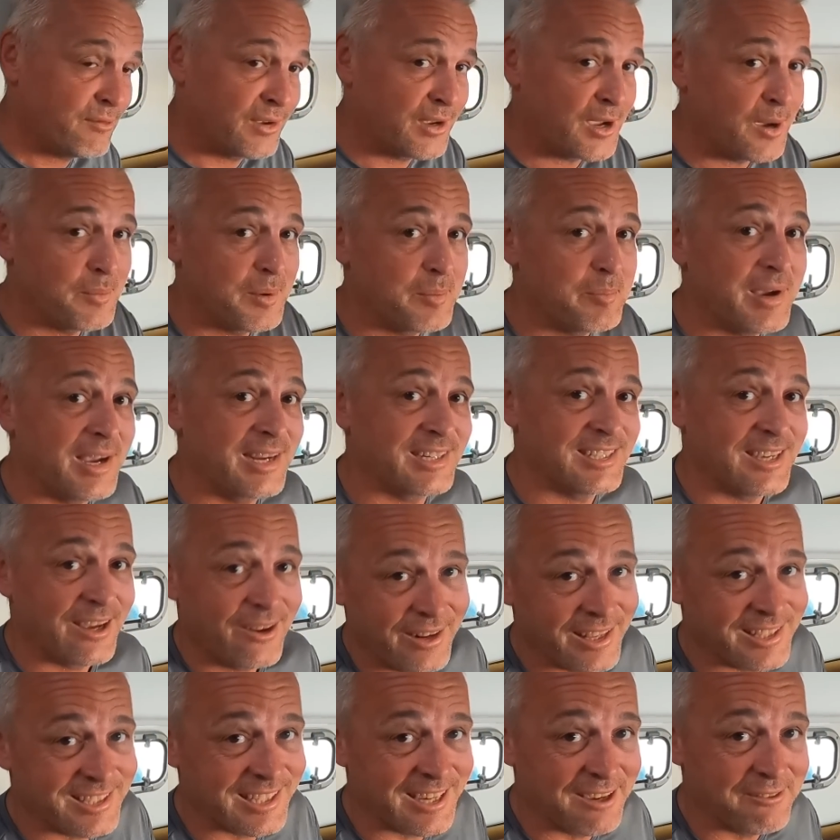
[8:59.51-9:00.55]
for coming back
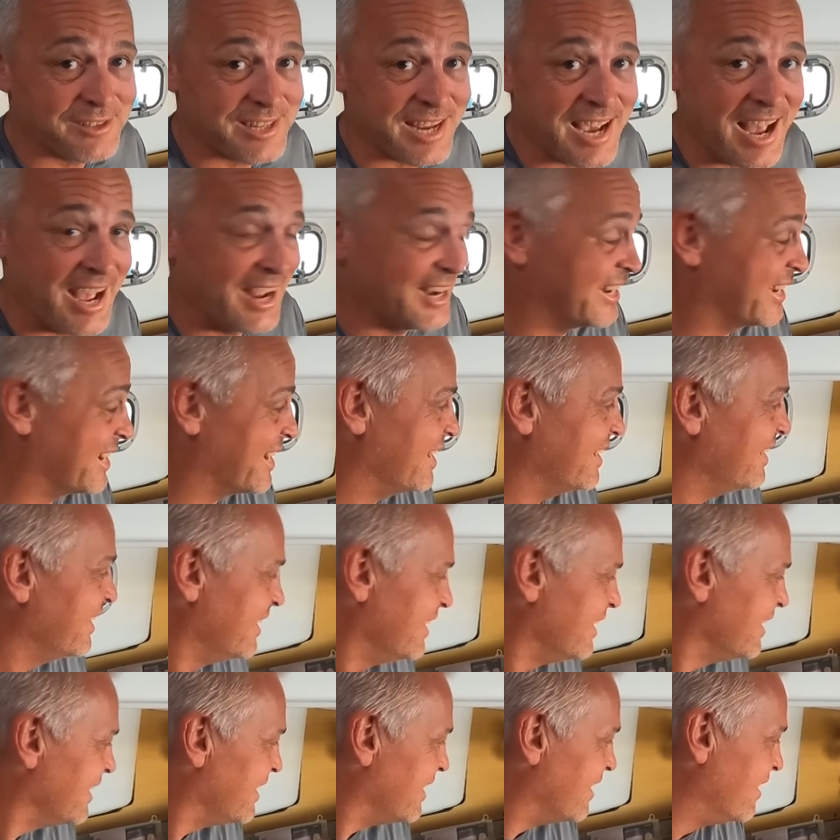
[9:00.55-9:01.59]
down here to give us a hand
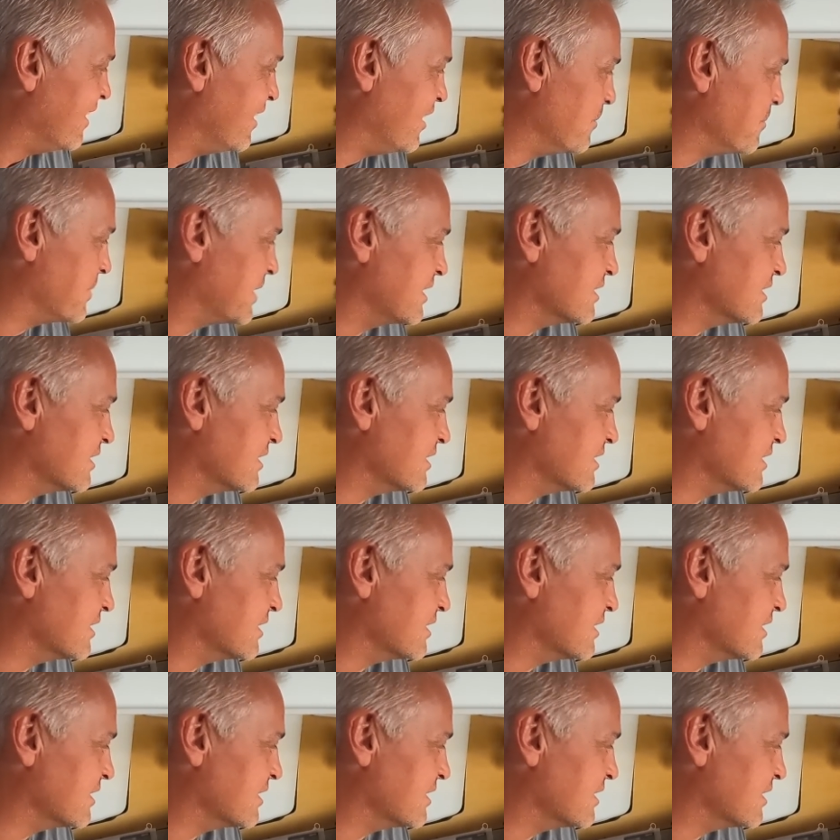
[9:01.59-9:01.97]
again.